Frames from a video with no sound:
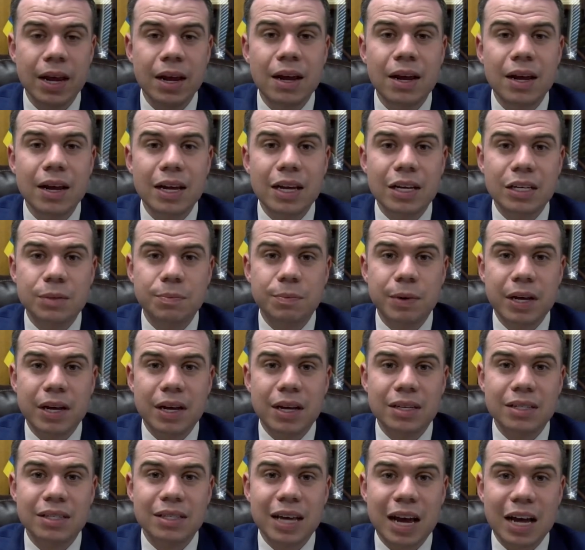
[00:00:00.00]
is
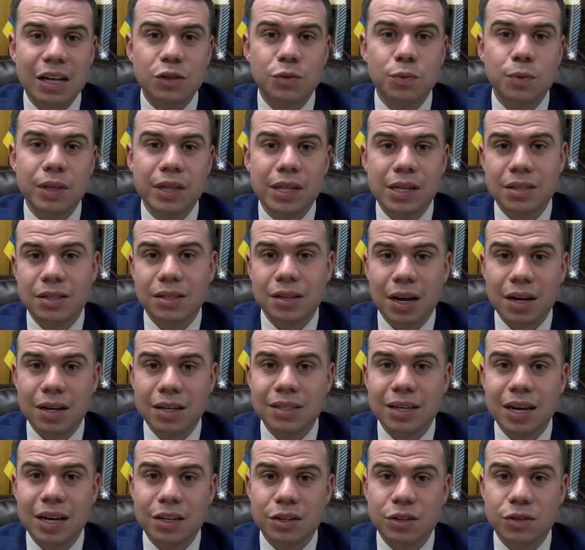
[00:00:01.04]
because that's when the sun
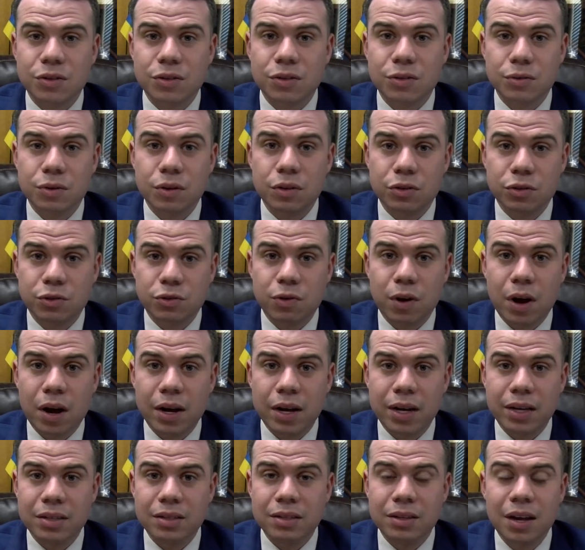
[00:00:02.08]
is at its
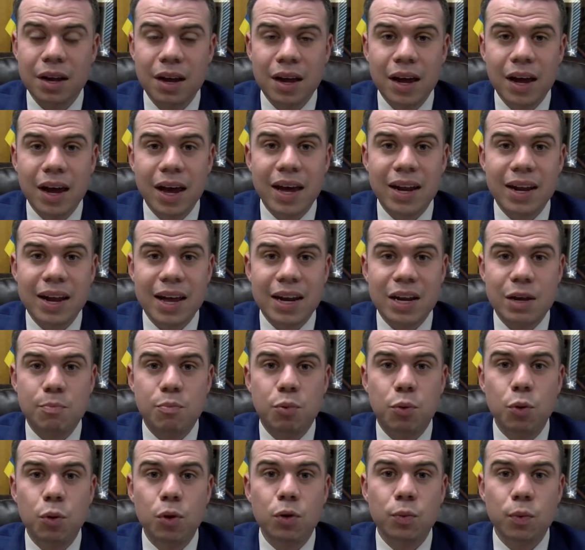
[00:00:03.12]
strongest, and any
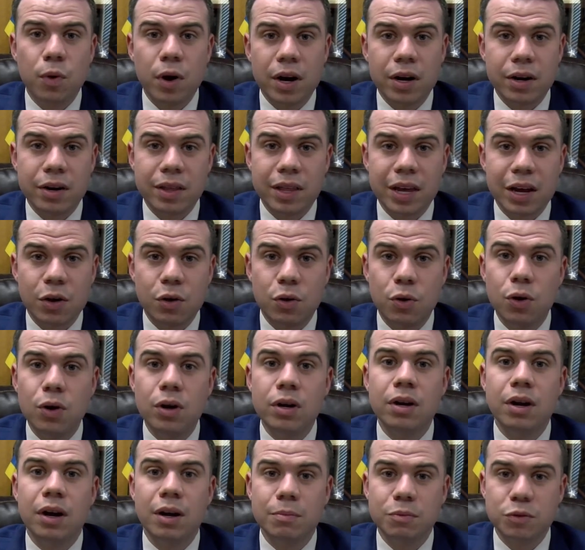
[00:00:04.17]
pooled water that
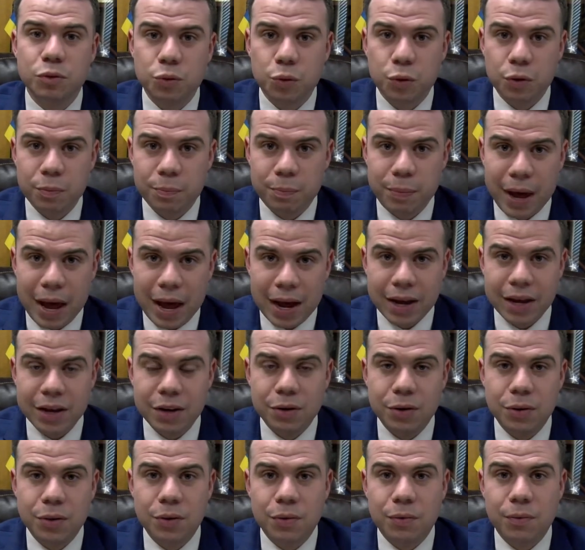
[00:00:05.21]
could absorb back
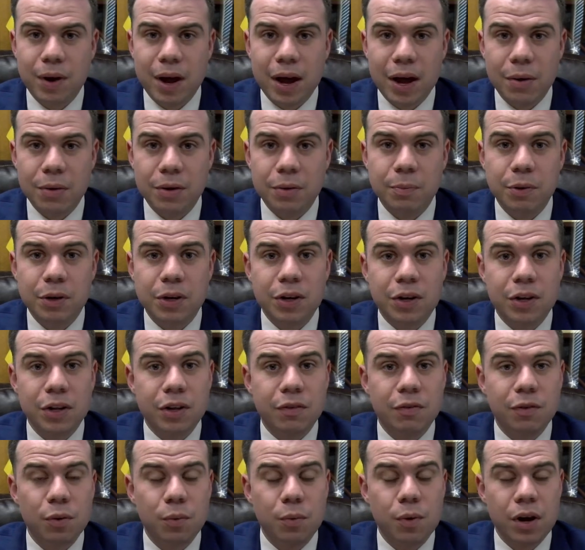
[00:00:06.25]
into the ground, particularly
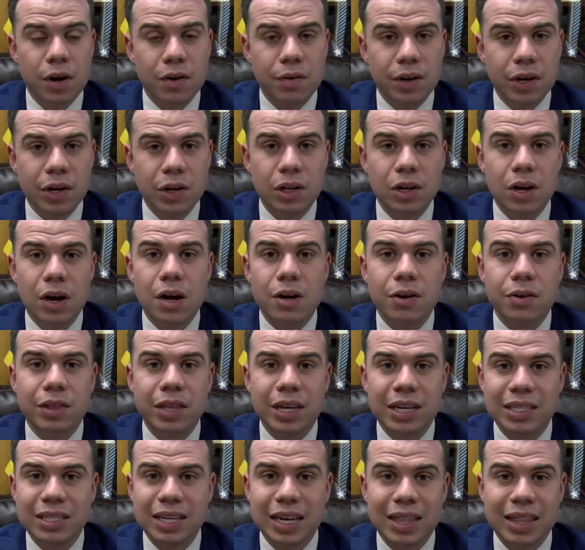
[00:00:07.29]
if you're watering your lawn or
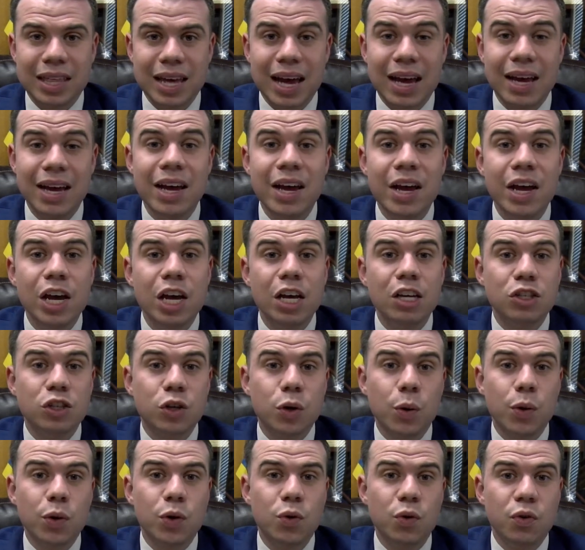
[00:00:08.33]
things like that, is
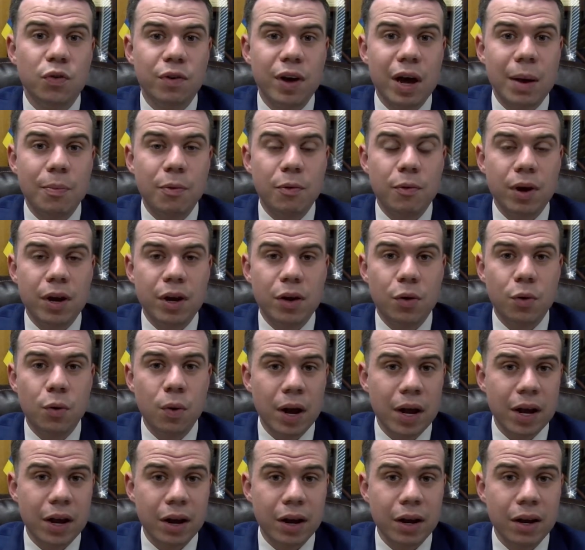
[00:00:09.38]
going to evaporate
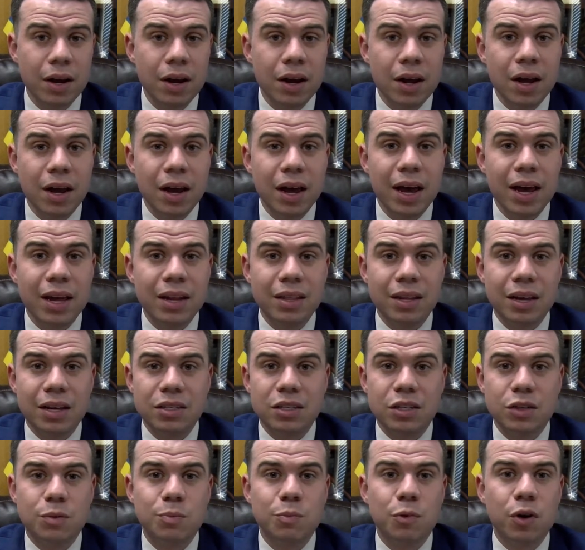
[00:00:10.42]
quicker, and
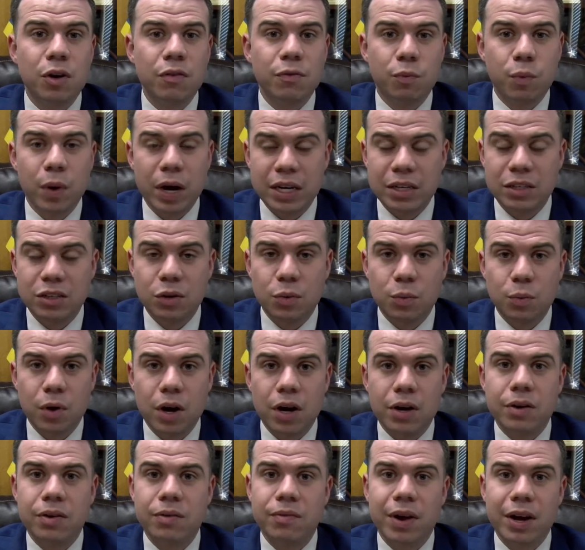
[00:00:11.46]
thus it's more of wasted
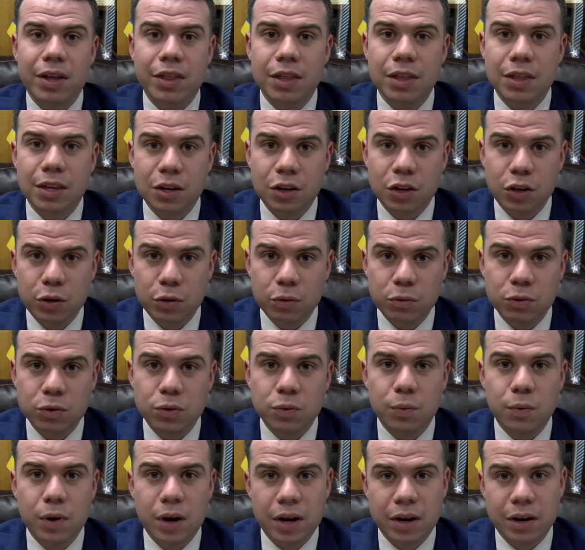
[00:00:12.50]
water rather than
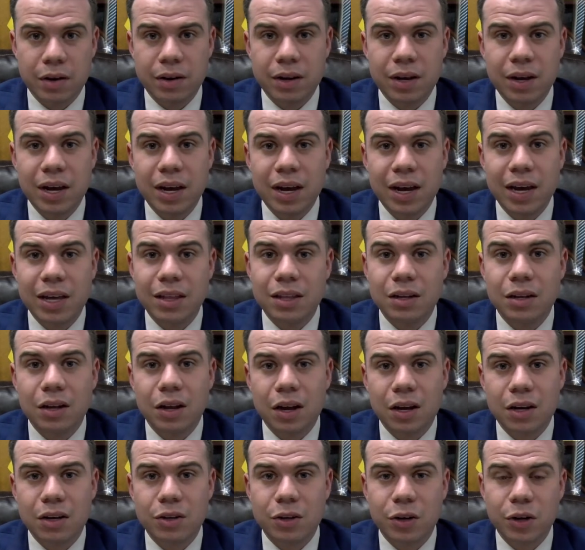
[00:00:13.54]
used water in the
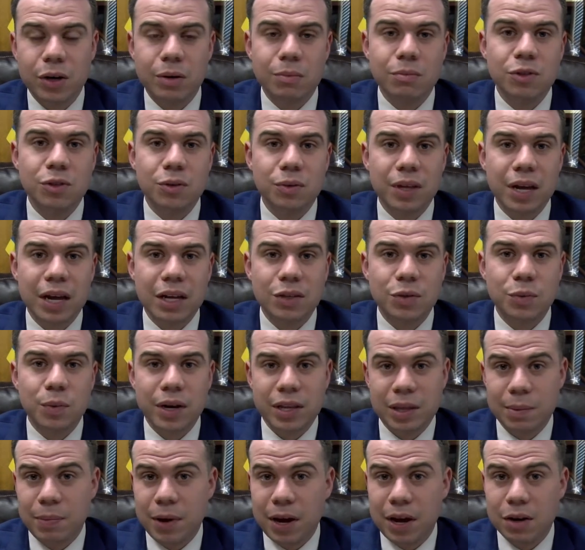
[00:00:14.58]
long term. So that's
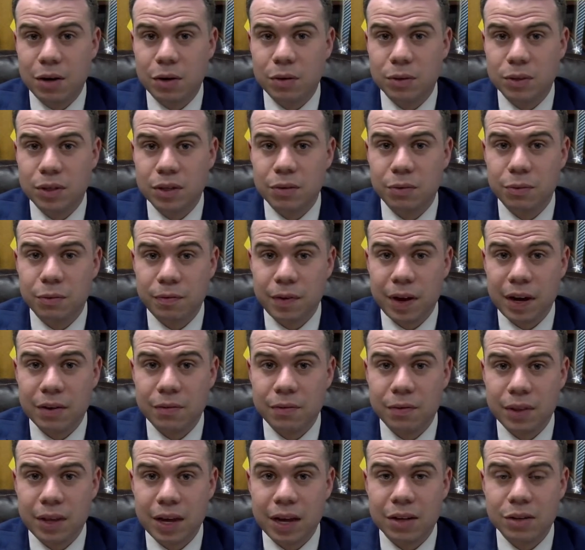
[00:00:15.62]
why the ban goes into effect
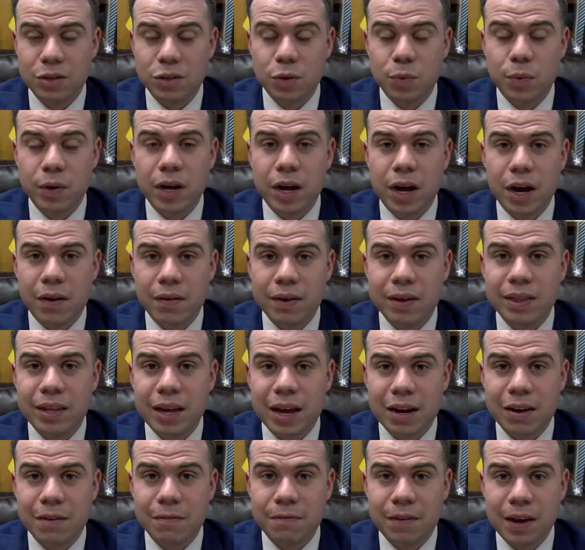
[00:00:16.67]
for that. So we are in
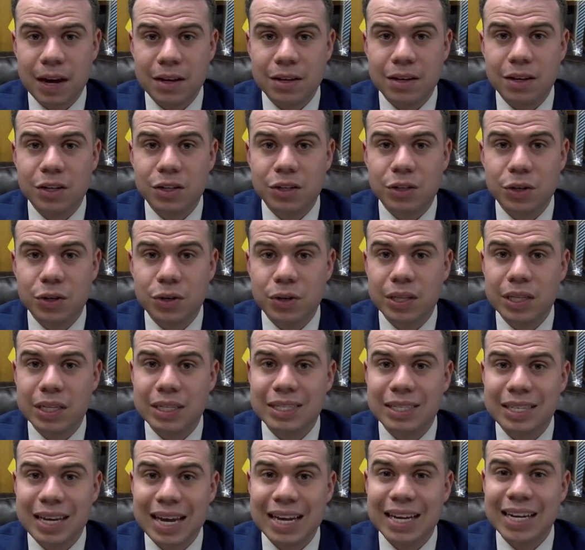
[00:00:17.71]
that effect until the
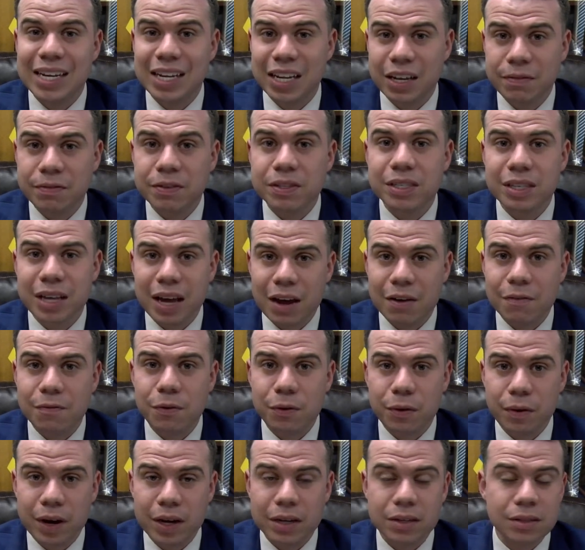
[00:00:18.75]
state lifts that
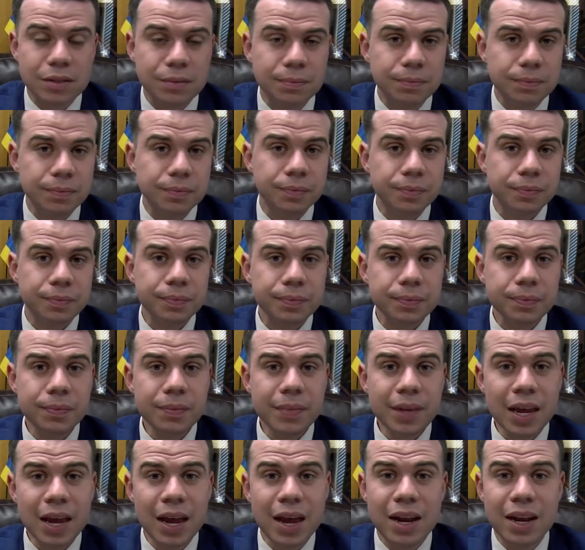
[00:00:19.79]
for us.
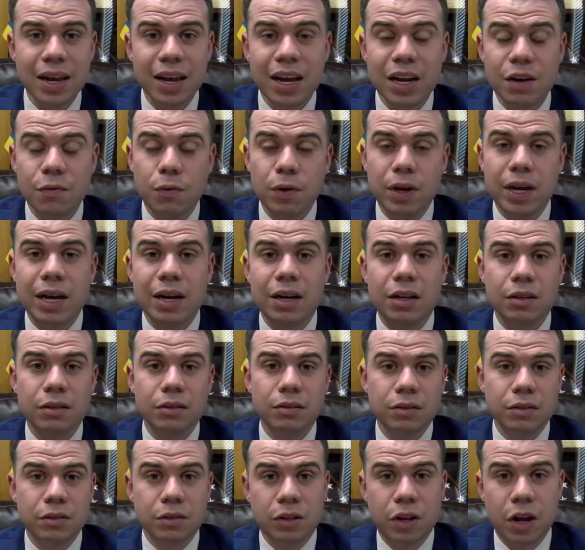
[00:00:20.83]
And again, if we get a
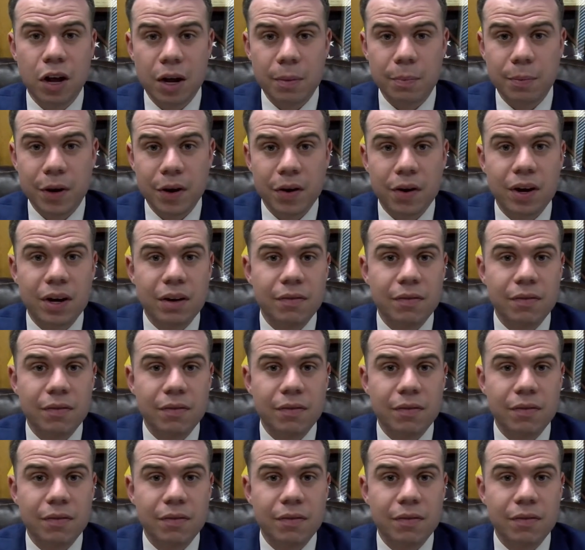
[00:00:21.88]
long period of